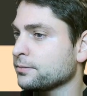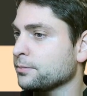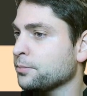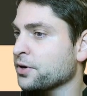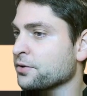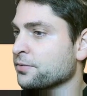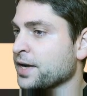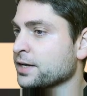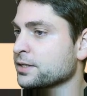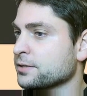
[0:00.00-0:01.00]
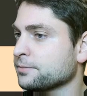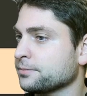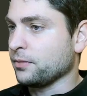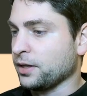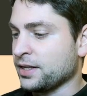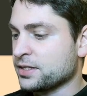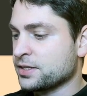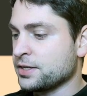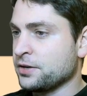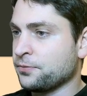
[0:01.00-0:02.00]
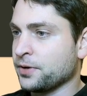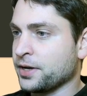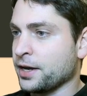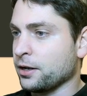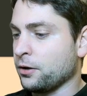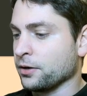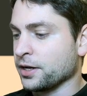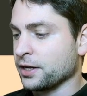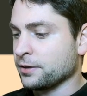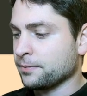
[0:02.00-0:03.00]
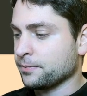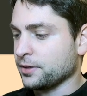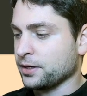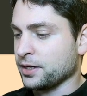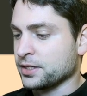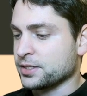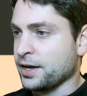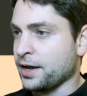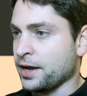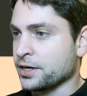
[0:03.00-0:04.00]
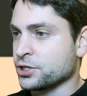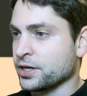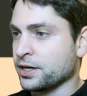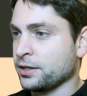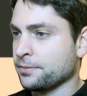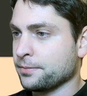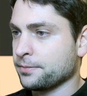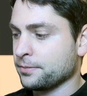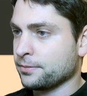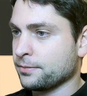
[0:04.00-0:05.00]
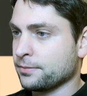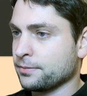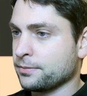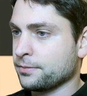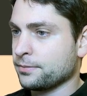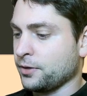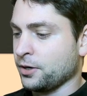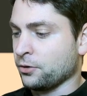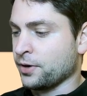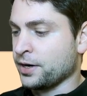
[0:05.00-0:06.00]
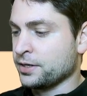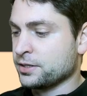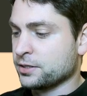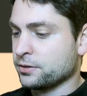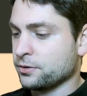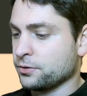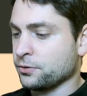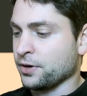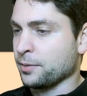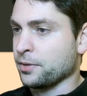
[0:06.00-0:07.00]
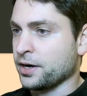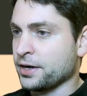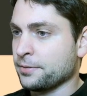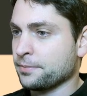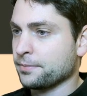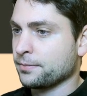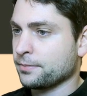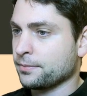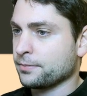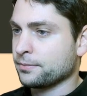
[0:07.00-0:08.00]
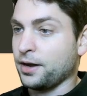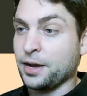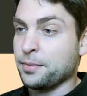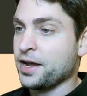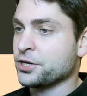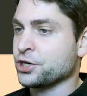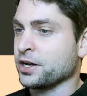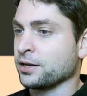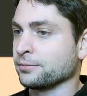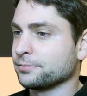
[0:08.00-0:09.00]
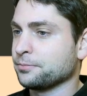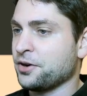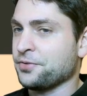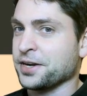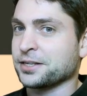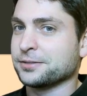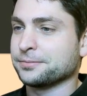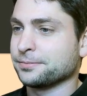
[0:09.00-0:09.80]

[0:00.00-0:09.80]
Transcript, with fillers: Perfect. Let's see if we can log in as Agile. All right, who am I? I'm Agile. Perfect.